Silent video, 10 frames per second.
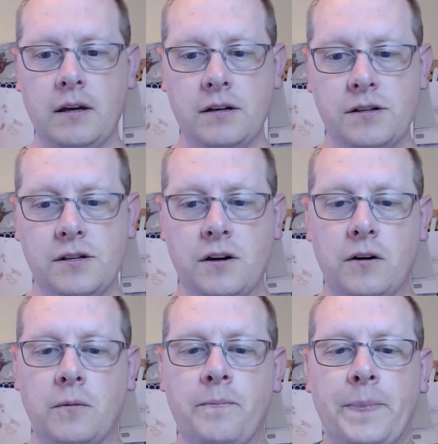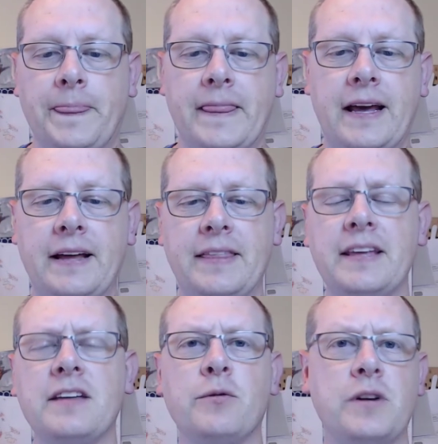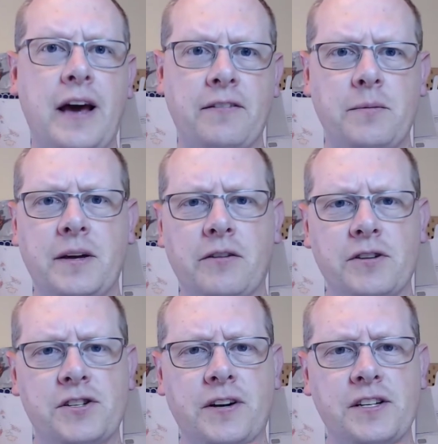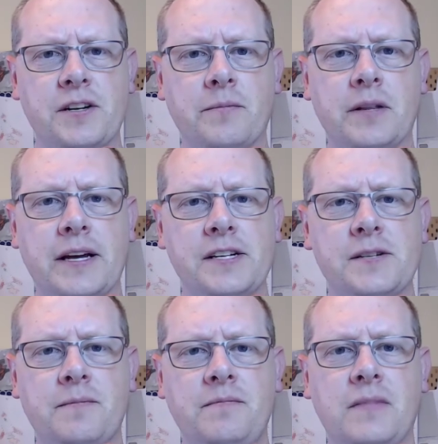So I think there would have to be a restriction in place.